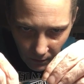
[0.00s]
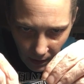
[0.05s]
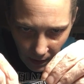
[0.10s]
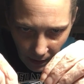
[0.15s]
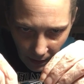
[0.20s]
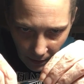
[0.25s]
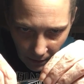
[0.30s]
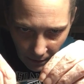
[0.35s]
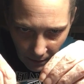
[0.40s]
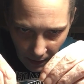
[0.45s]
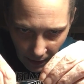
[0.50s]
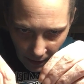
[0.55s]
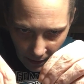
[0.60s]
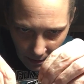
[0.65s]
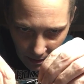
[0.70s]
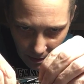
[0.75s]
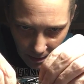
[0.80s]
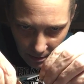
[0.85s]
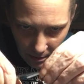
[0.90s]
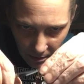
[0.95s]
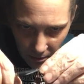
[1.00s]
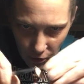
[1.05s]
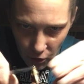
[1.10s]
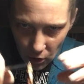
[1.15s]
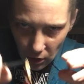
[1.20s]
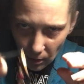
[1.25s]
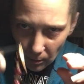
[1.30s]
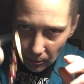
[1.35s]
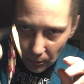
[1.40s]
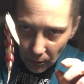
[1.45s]
Add that to the
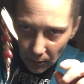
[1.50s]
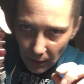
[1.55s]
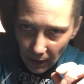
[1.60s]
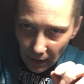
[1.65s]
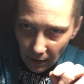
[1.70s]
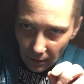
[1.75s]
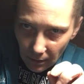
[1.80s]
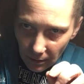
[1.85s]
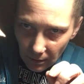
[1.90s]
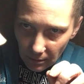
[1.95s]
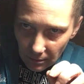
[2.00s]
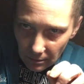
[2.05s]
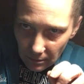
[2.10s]
jump ring.